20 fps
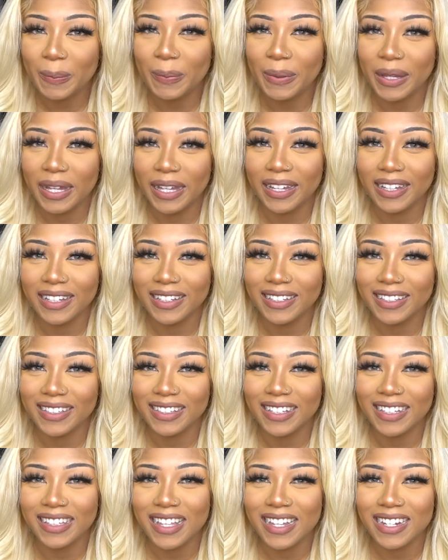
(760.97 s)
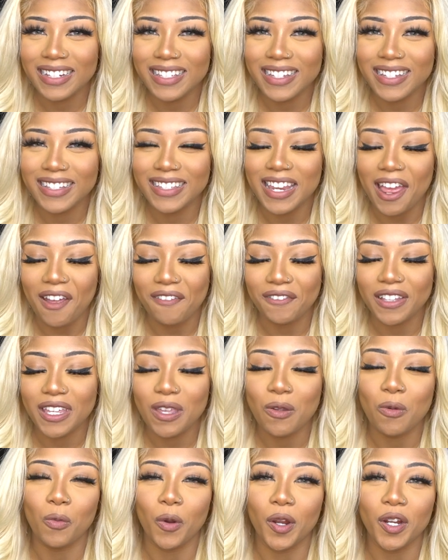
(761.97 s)
but the lace is
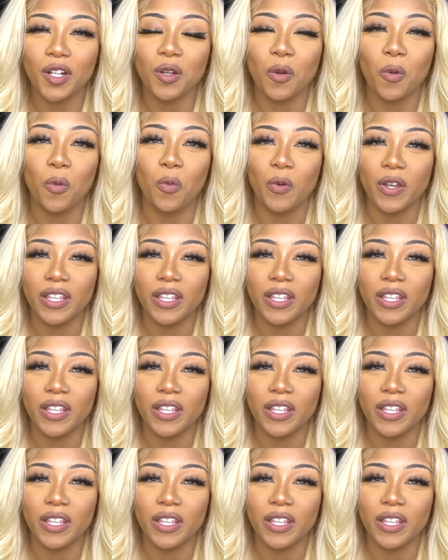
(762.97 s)
definitely work